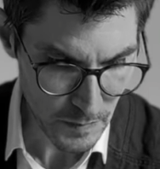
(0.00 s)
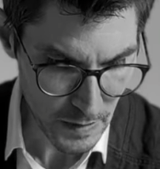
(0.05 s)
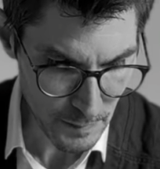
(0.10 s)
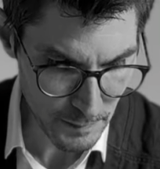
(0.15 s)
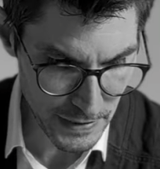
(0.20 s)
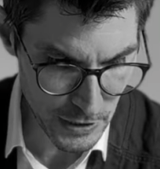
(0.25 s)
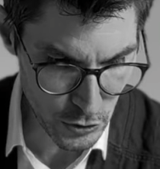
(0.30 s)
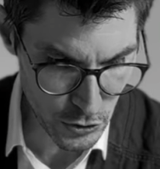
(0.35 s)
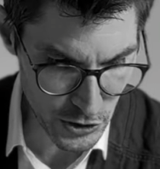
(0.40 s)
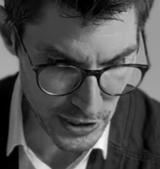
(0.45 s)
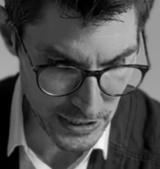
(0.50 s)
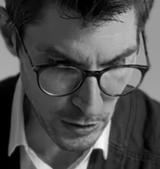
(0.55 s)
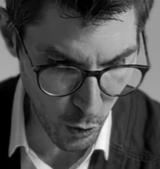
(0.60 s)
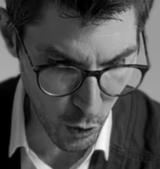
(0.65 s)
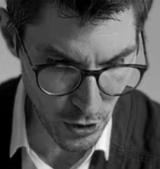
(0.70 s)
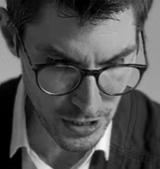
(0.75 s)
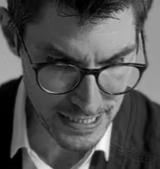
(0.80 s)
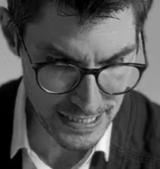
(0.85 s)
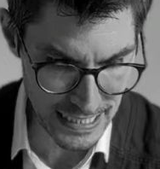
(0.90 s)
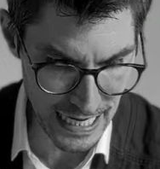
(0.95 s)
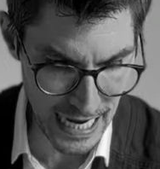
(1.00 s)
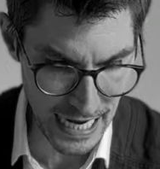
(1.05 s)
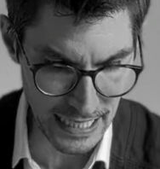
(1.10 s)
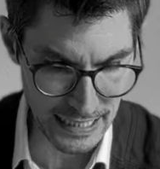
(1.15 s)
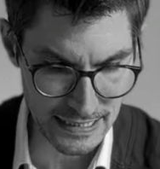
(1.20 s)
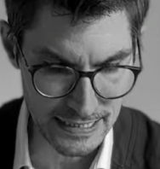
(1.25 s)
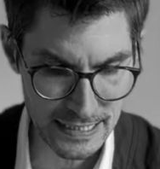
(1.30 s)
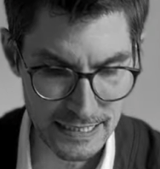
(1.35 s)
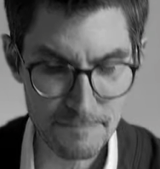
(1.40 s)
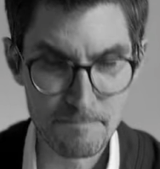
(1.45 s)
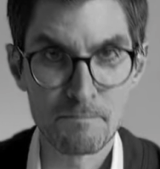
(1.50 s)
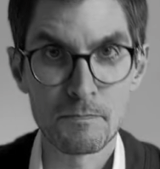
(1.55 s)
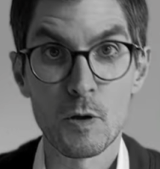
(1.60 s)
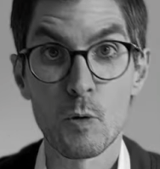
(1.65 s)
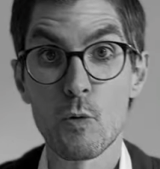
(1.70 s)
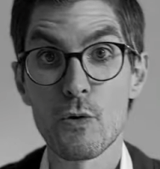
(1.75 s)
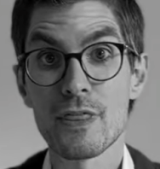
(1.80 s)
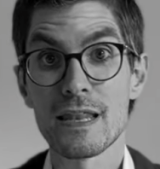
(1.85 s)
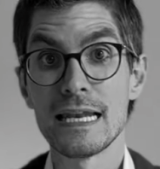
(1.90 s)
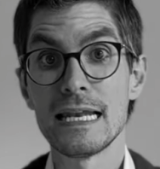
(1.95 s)
Because it all starts
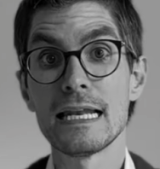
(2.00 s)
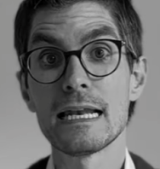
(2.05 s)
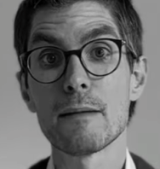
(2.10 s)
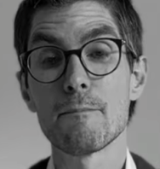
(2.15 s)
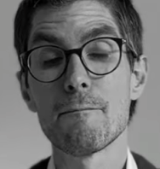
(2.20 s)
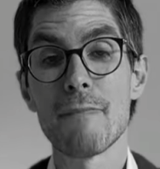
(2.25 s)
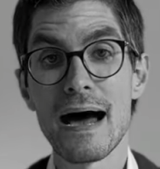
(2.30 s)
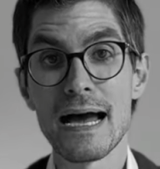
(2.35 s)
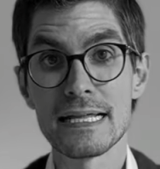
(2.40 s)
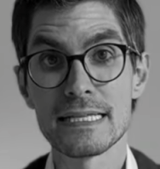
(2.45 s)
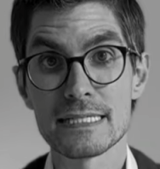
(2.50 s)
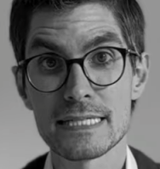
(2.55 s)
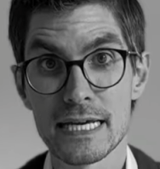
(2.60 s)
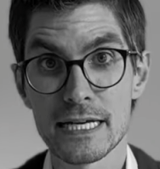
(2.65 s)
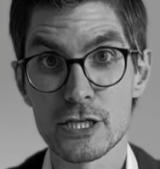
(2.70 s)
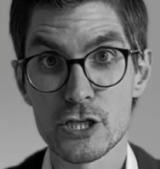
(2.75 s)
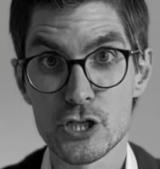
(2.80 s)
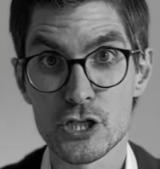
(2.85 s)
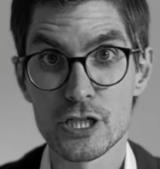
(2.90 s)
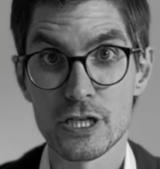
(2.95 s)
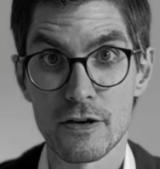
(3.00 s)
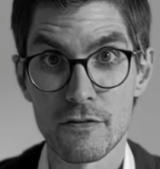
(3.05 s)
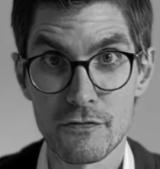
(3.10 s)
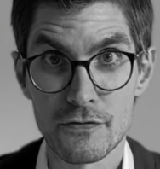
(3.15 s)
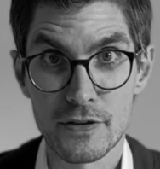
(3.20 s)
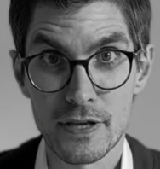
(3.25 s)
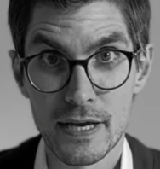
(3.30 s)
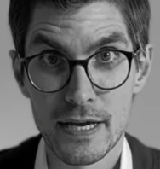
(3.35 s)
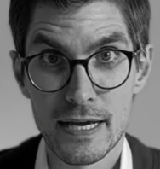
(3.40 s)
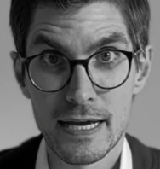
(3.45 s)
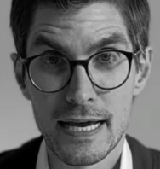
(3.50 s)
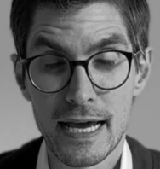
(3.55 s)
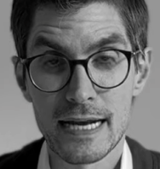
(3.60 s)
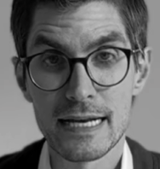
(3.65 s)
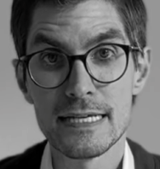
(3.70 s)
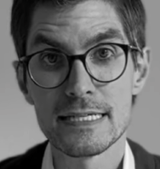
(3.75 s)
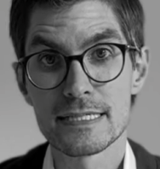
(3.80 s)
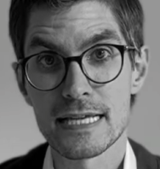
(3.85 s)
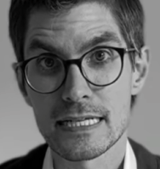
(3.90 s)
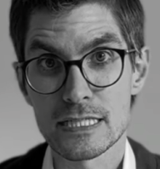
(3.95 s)
with a little mindset shift. At
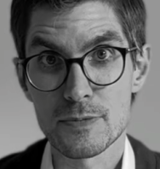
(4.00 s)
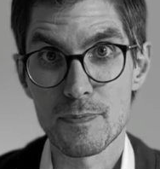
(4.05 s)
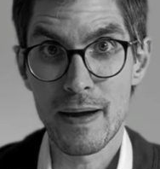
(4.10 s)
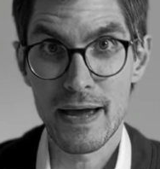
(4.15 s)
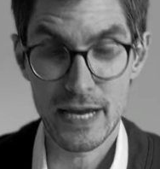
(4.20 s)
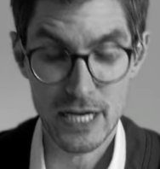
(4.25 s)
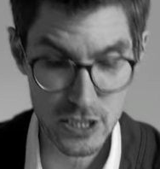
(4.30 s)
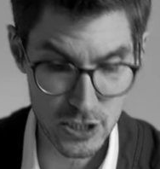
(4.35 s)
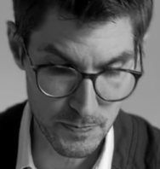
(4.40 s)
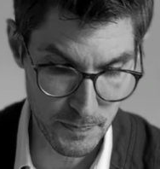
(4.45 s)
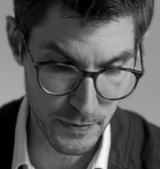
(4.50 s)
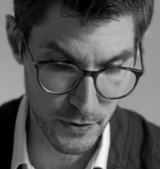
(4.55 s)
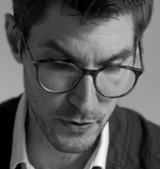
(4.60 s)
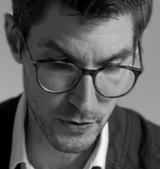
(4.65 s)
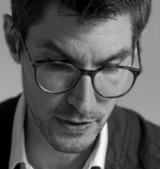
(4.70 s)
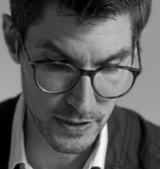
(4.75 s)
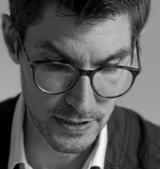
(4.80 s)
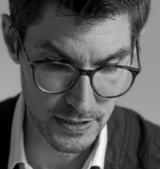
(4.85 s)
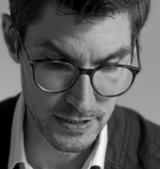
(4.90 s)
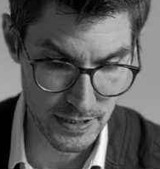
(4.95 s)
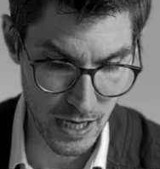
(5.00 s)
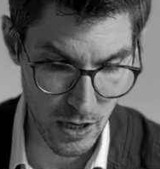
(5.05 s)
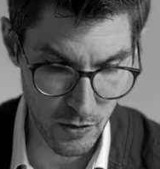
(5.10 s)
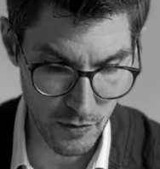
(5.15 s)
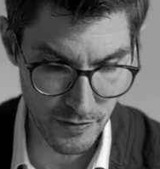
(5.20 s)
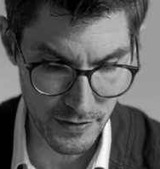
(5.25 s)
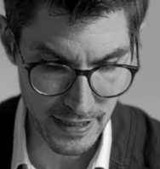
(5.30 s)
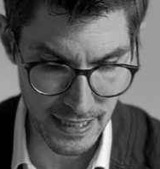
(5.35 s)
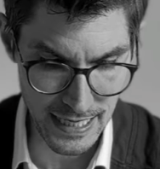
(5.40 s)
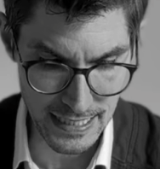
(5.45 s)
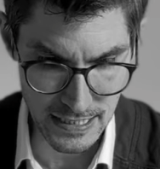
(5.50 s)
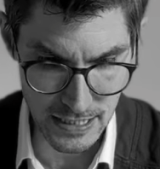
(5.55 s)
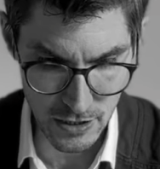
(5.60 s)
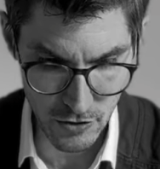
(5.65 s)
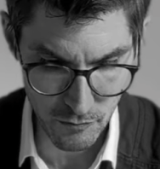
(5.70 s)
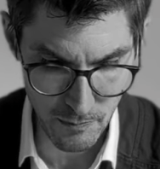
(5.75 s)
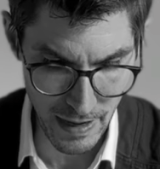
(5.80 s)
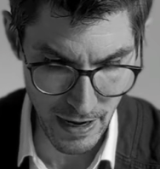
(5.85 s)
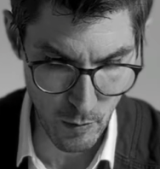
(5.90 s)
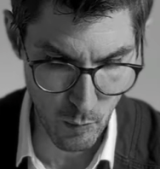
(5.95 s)
least that's my experience. Now, the cousin
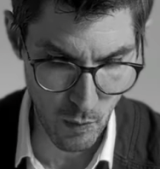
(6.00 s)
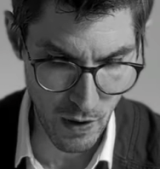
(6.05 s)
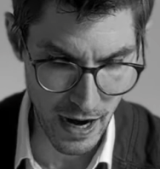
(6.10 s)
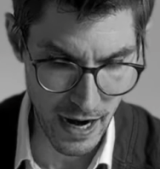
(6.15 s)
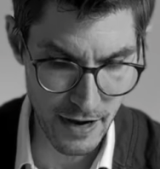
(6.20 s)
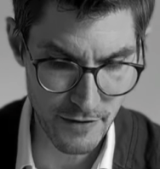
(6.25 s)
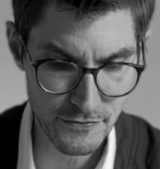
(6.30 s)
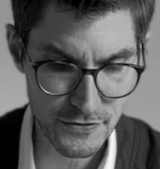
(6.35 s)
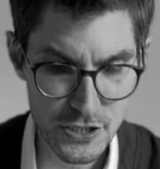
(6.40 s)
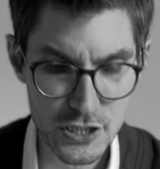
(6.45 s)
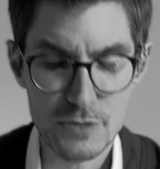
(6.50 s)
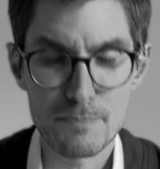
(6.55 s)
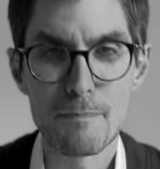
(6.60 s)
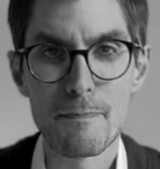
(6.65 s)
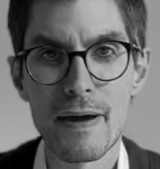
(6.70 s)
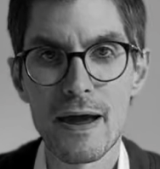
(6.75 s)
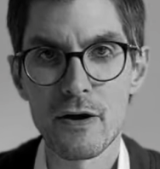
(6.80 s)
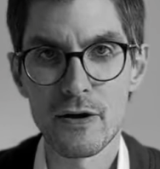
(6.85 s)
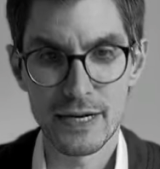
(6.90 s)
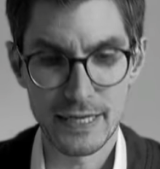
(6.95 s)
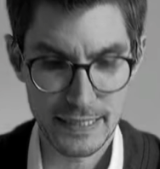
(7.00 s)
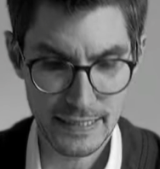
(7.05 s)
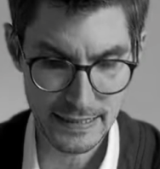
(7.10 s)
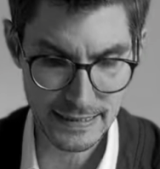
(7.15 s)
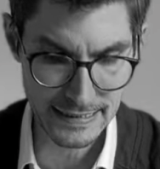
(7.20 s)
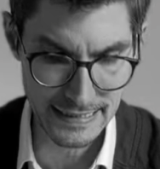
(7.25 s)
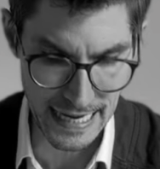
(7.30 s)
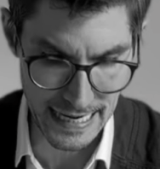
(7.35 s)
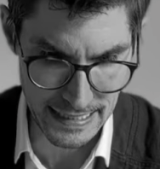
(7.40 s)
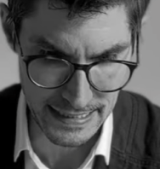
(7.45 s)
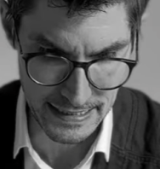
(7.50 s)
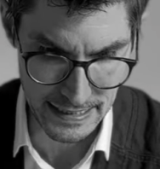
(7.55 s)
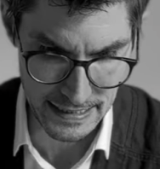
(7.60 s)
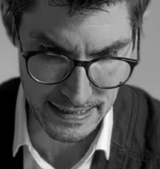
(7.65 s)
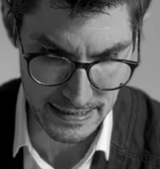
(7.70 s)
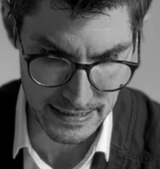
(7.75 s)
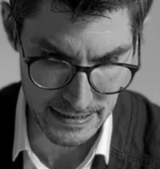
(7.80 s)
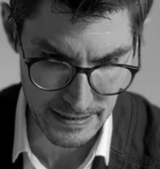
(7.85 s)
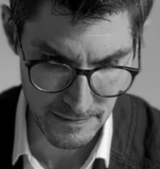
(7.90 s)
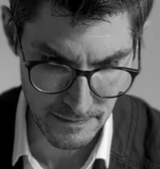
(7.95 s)
of my wife just married a
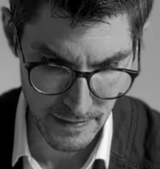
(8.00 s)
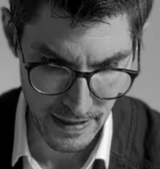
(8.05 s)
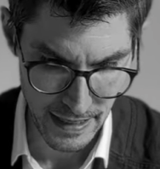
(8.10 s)
dentist.